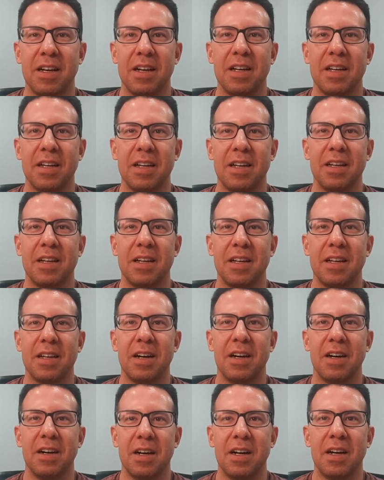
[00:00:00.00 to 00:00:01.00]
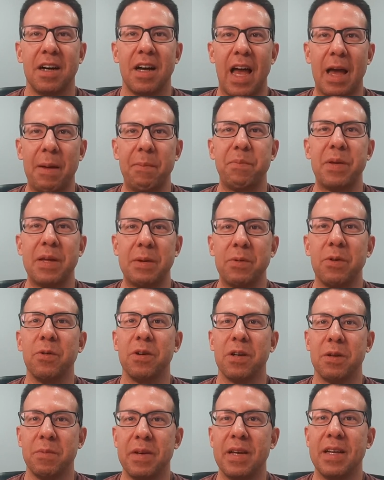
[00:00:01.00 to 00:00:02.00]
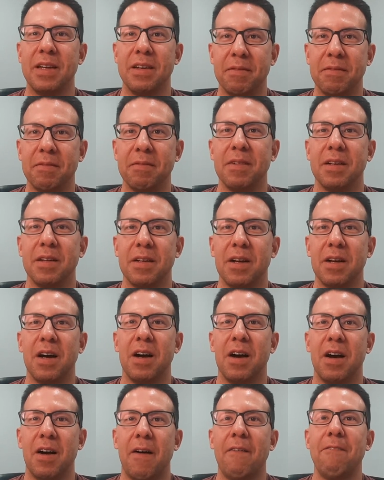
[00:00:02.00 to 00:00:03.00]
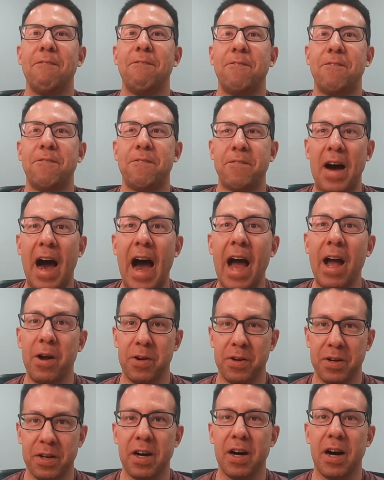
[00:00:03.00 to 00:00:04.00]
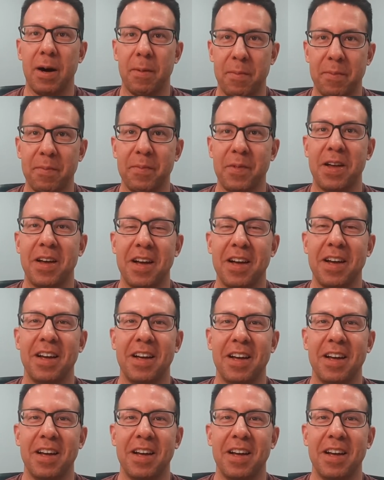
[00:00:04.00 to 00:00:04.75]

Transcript: That would have been dope. And people would have been, What? fired up.